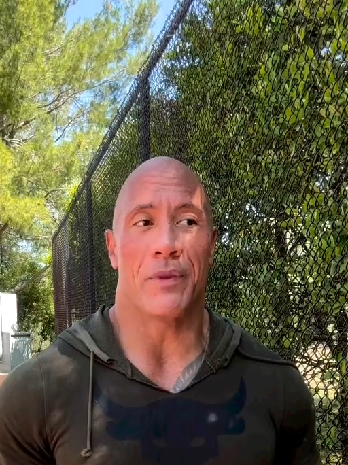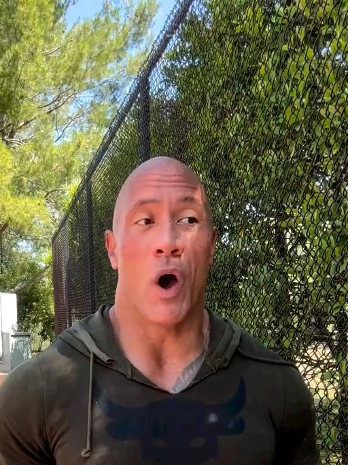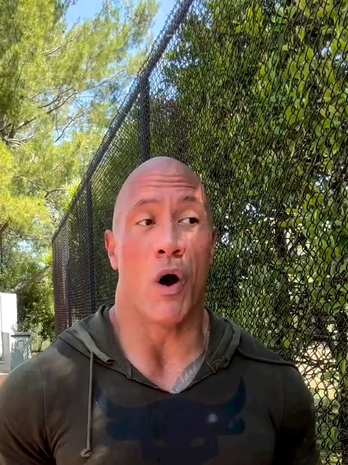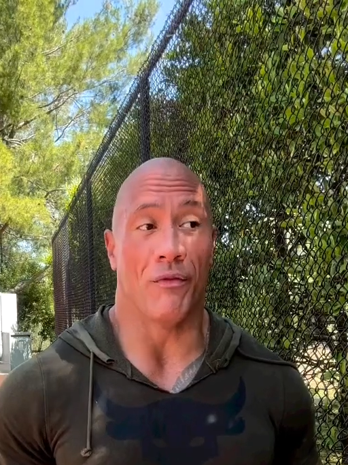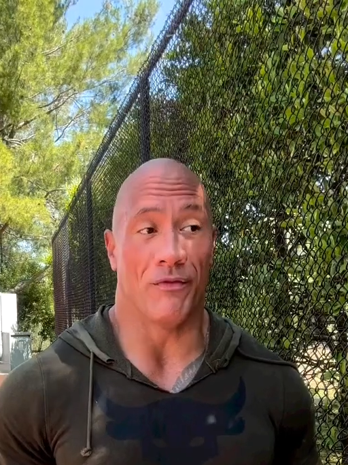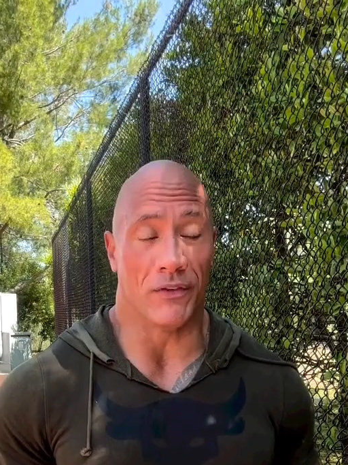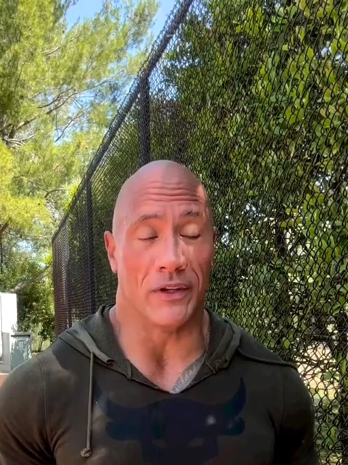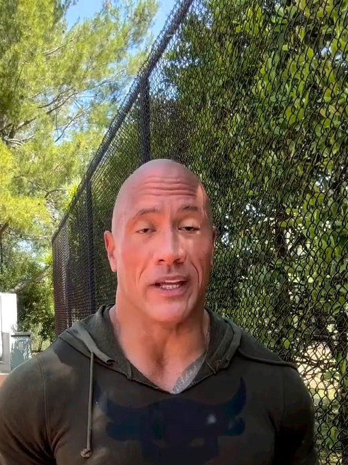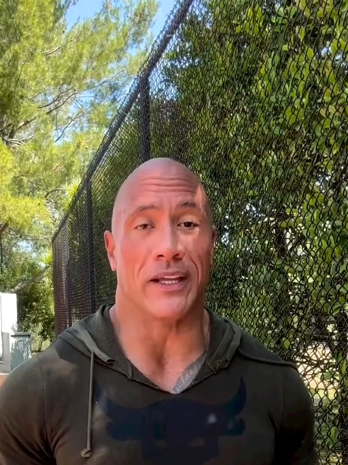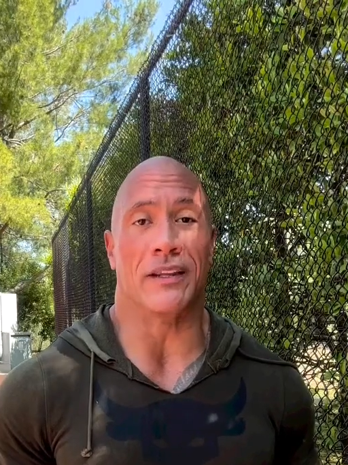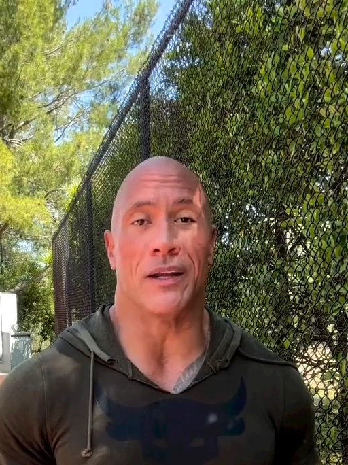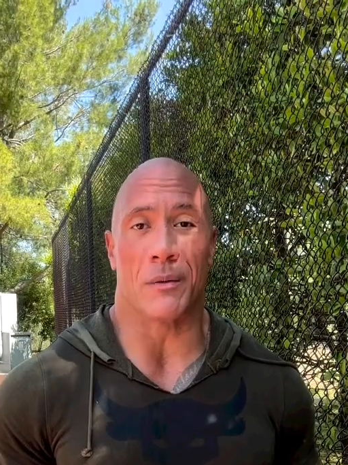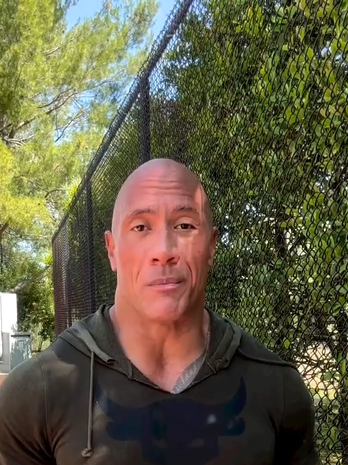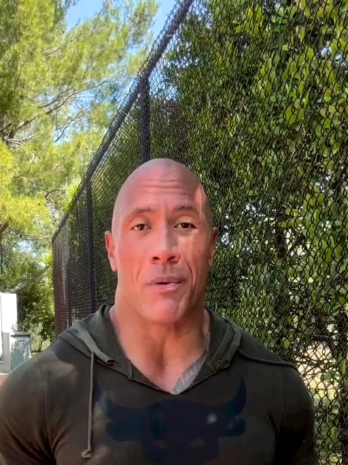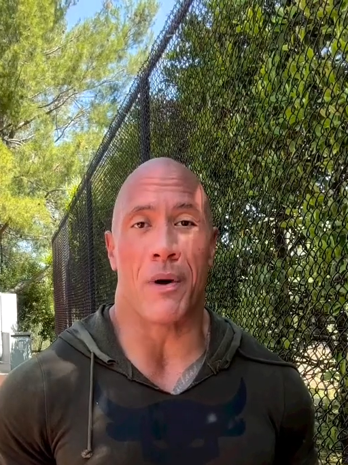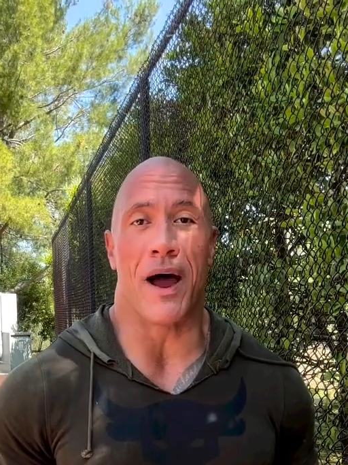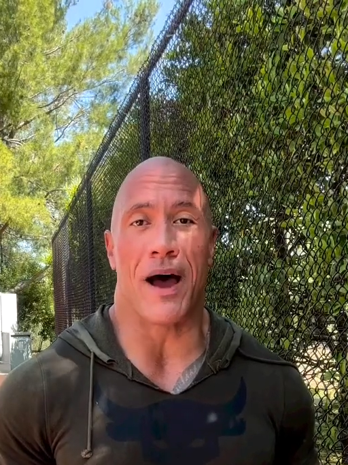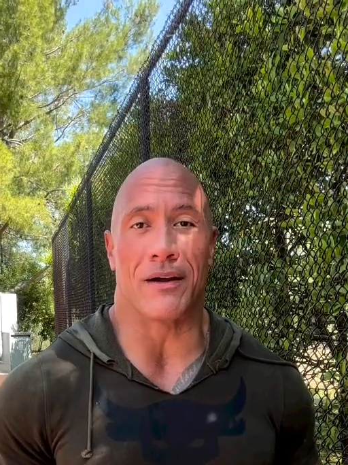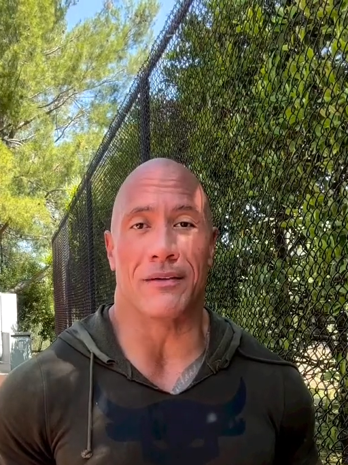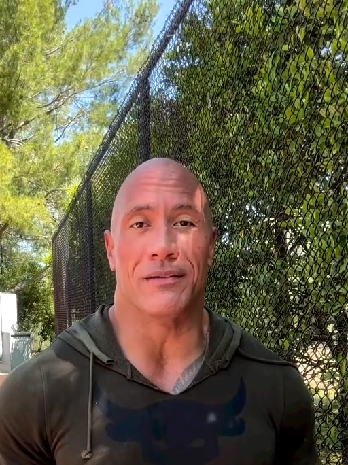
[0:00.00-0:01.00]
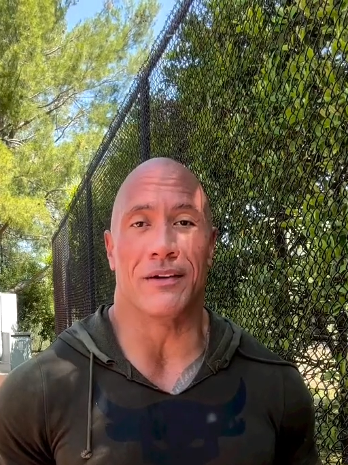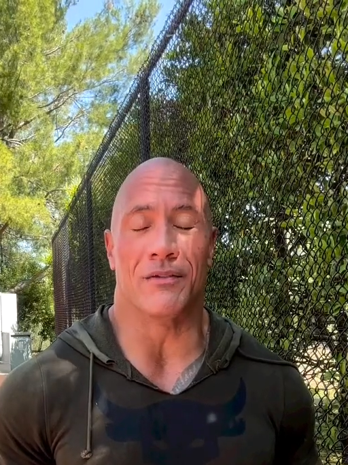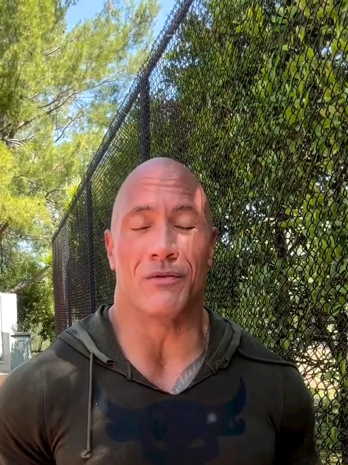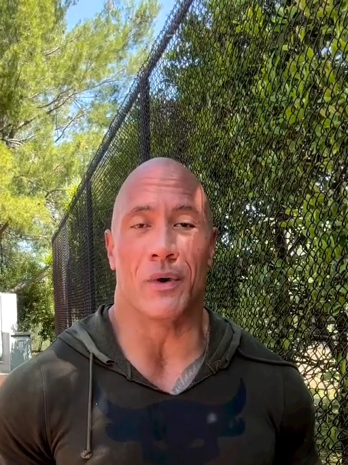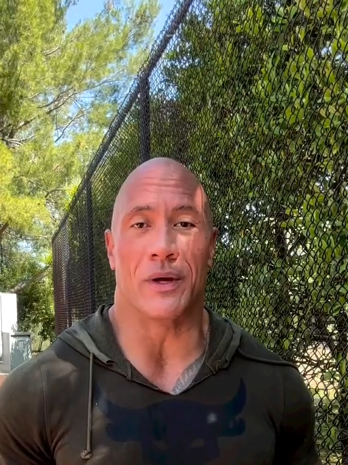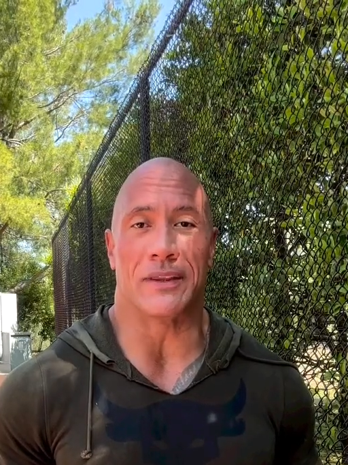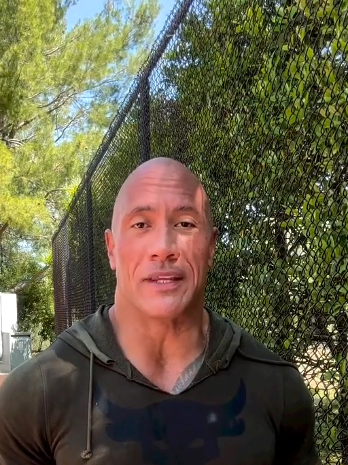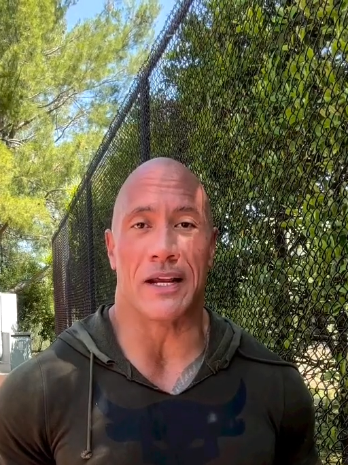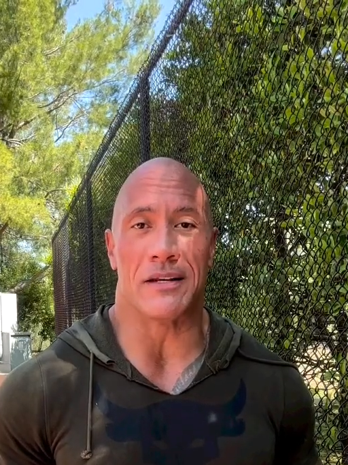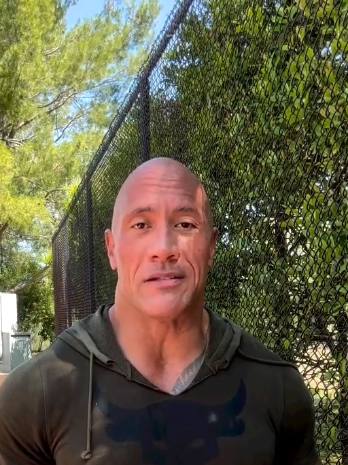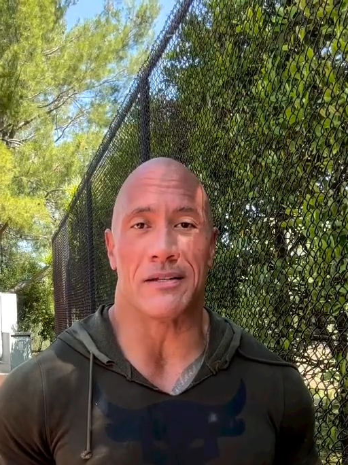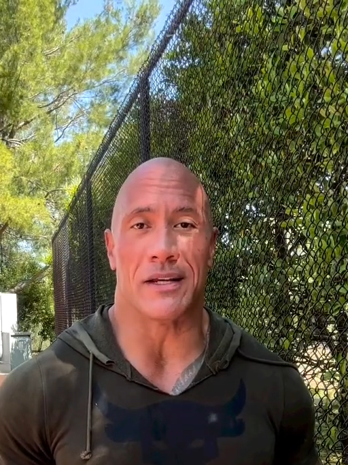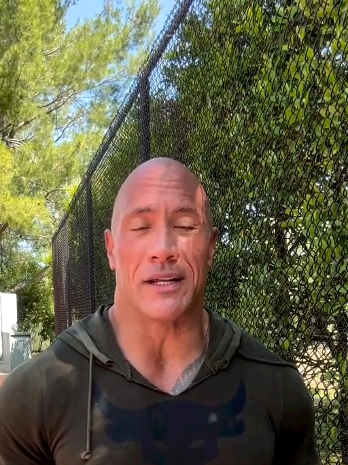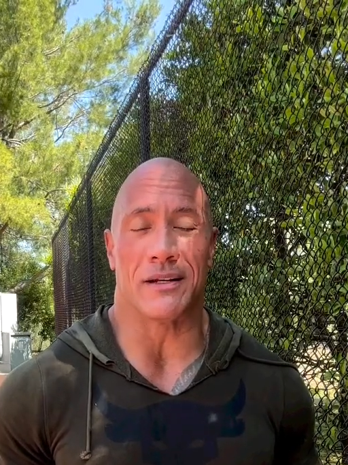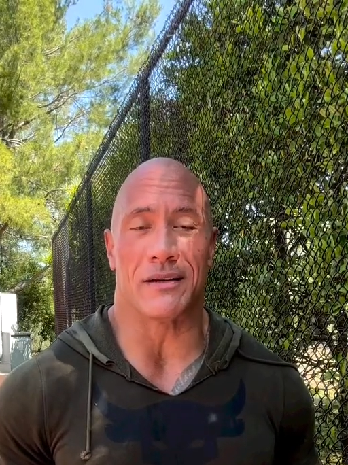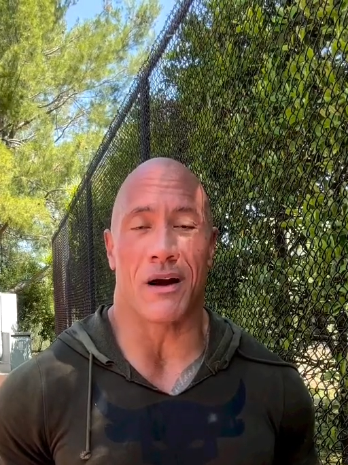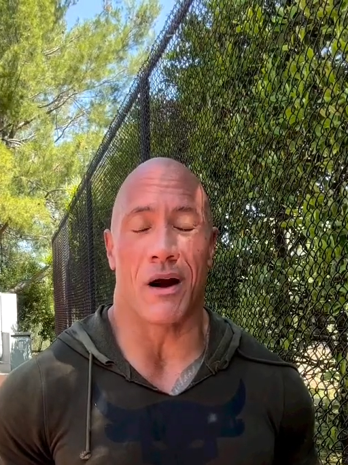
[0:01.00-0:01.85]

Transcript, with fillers: hopefully they're proud of what they see.